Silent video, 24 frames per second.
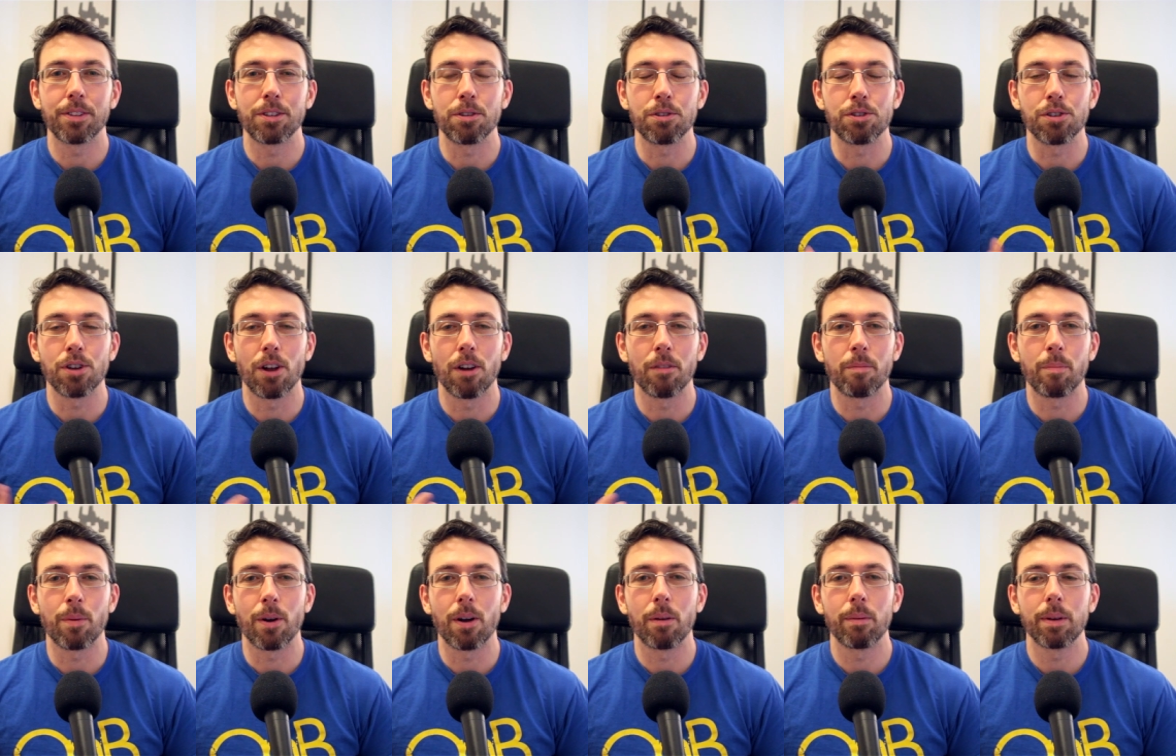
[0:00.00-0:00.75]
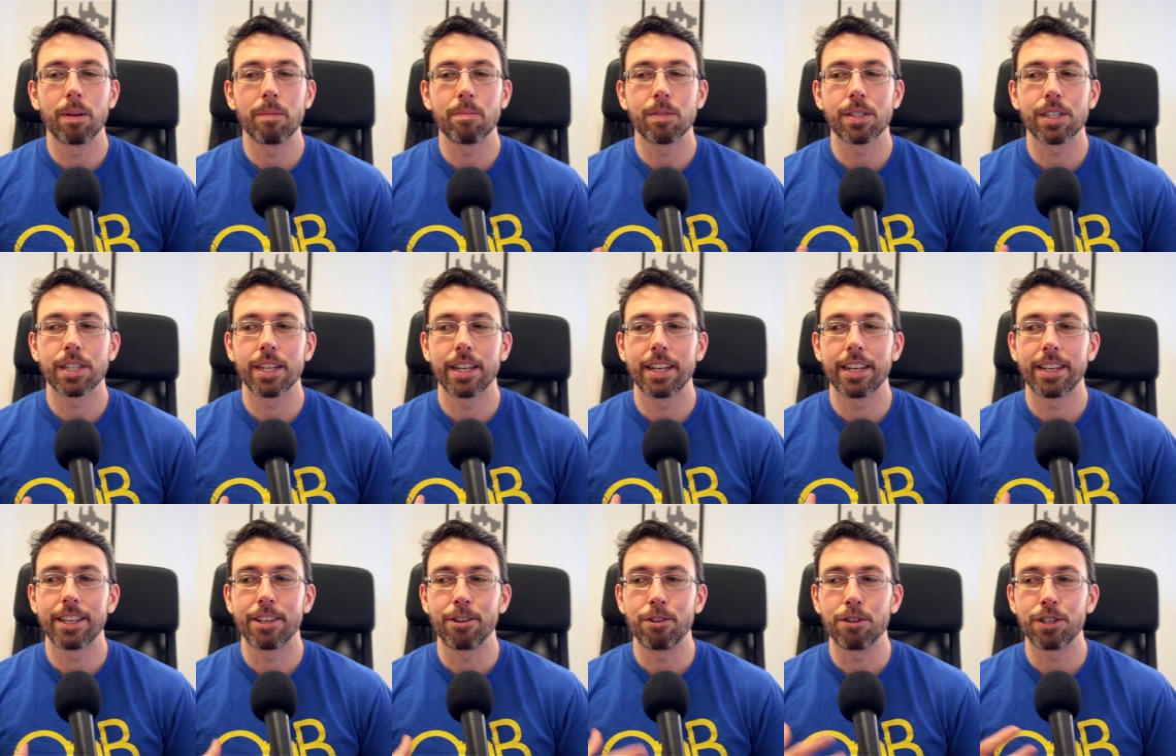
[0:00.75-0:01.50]
to solve problems
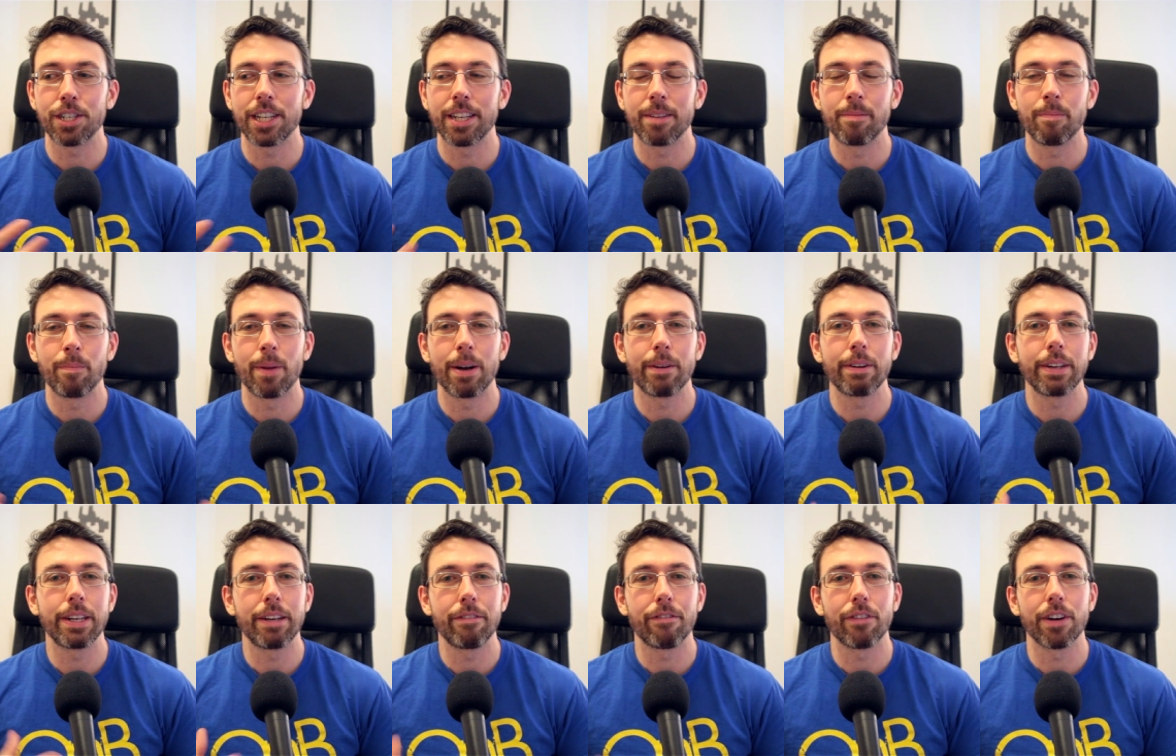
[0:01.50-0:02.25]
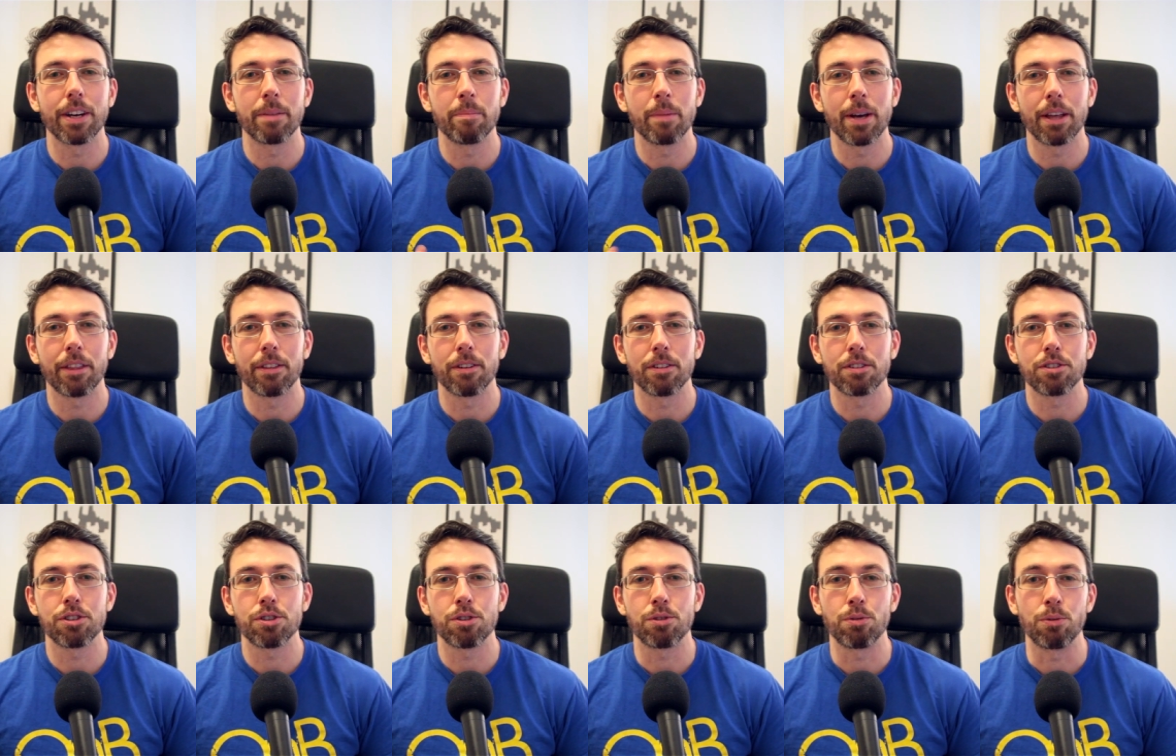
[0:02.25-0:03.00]
using very different
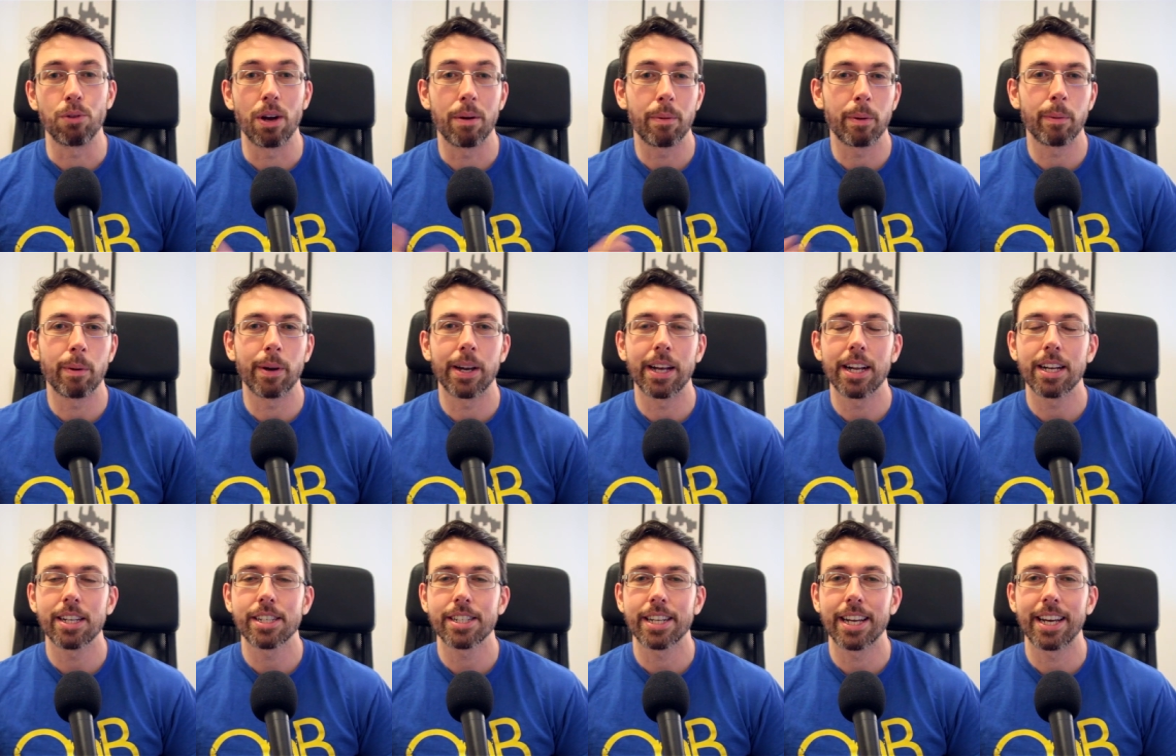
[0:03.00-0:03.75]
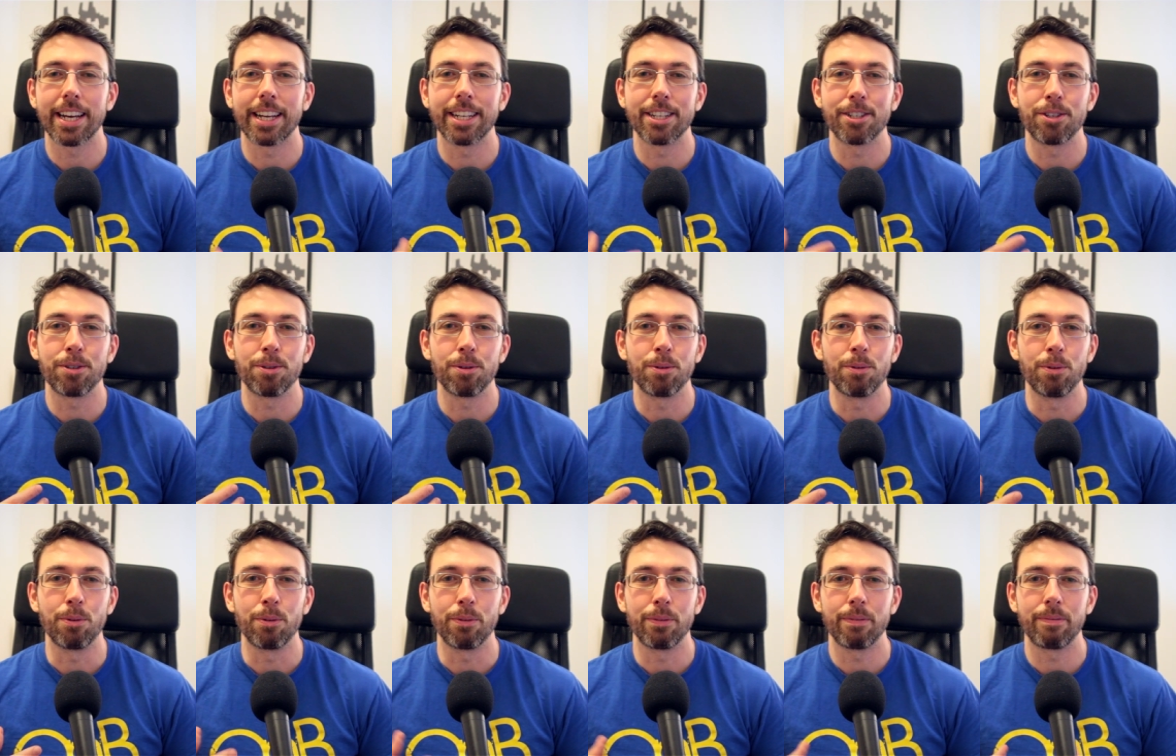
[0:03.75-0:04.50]
methods to everyone else and
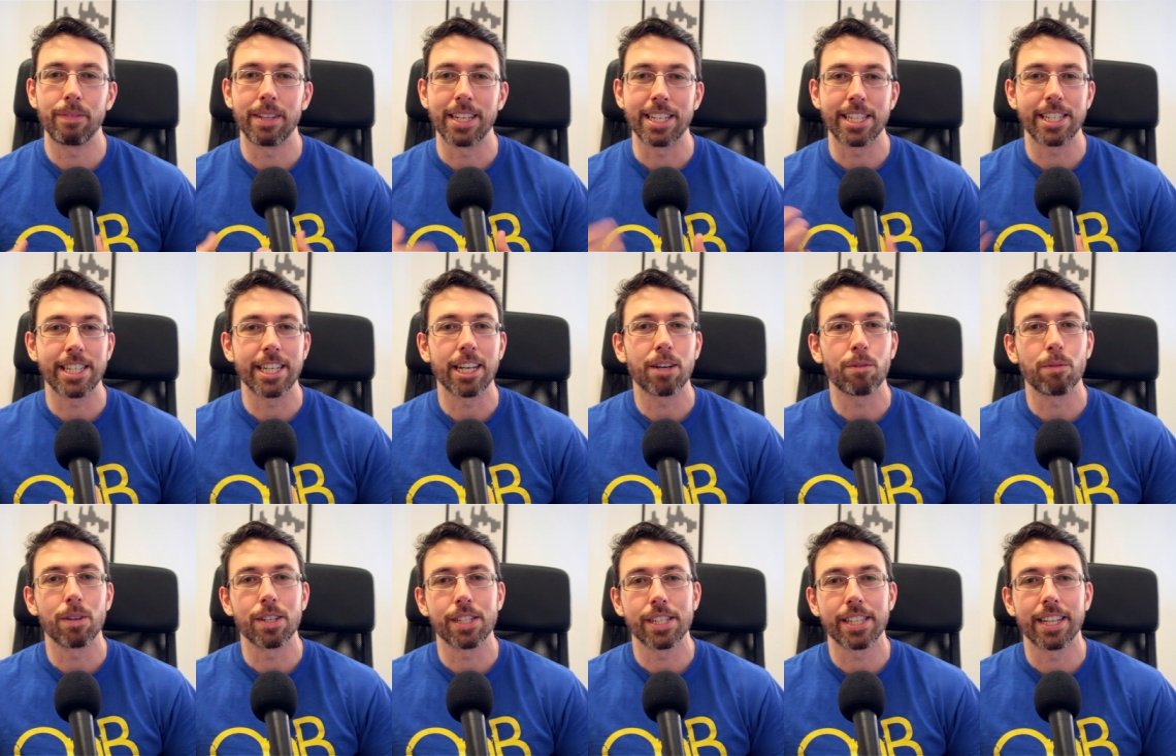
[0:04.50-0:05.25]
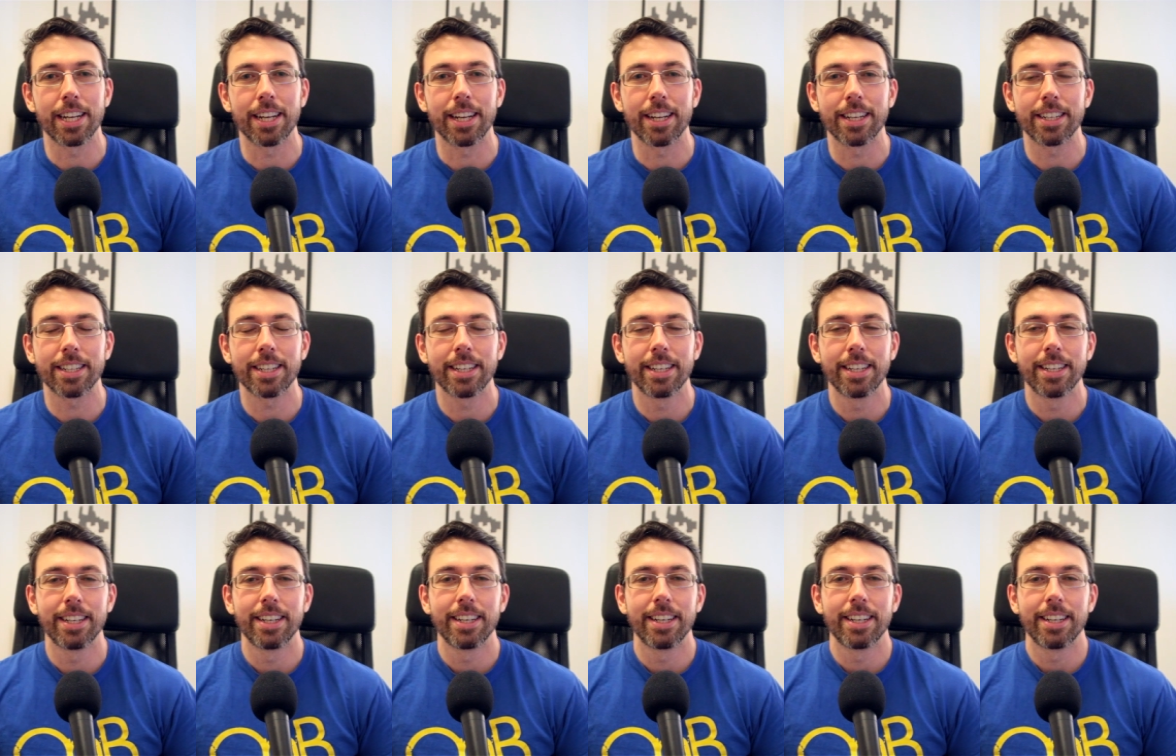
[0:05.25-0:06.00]
to the sequence that
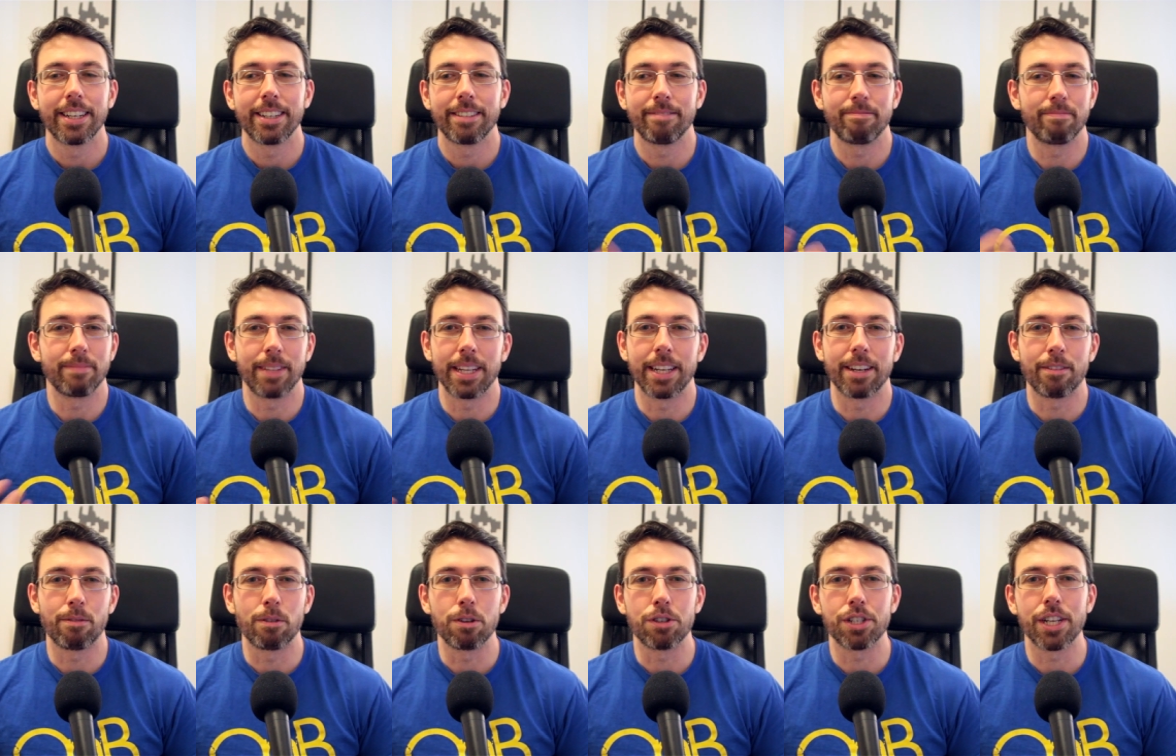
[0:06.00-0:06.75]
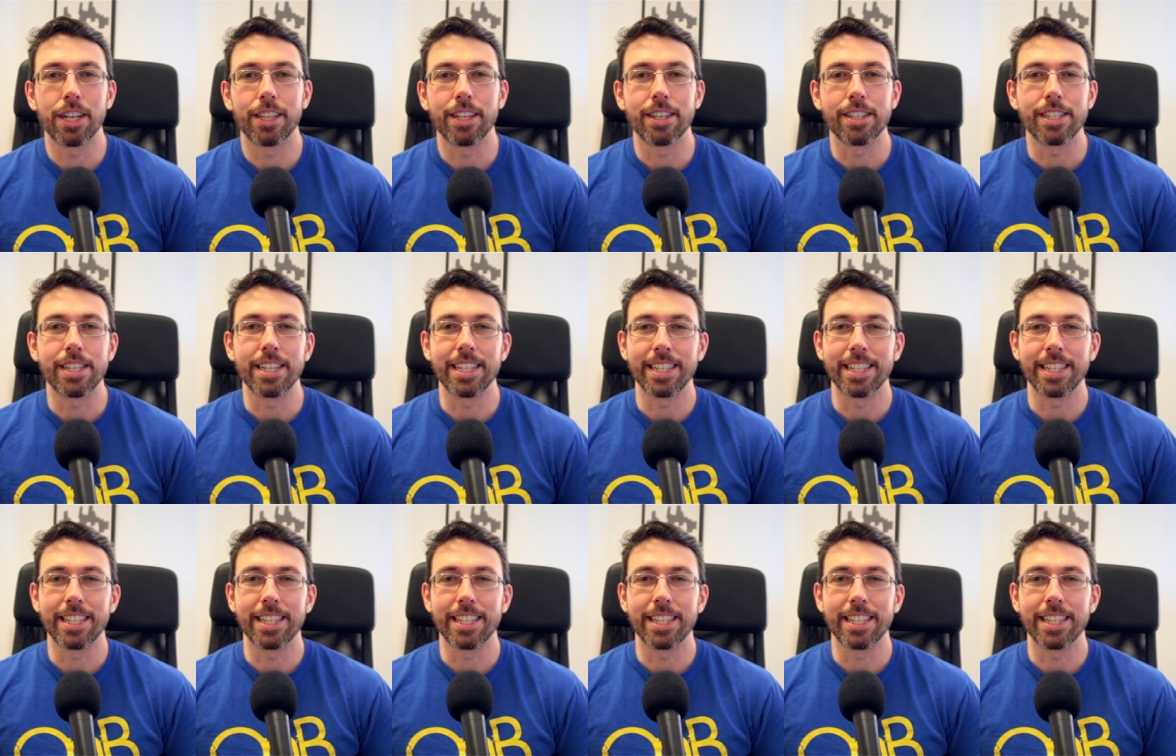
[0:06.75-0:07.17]
the route setters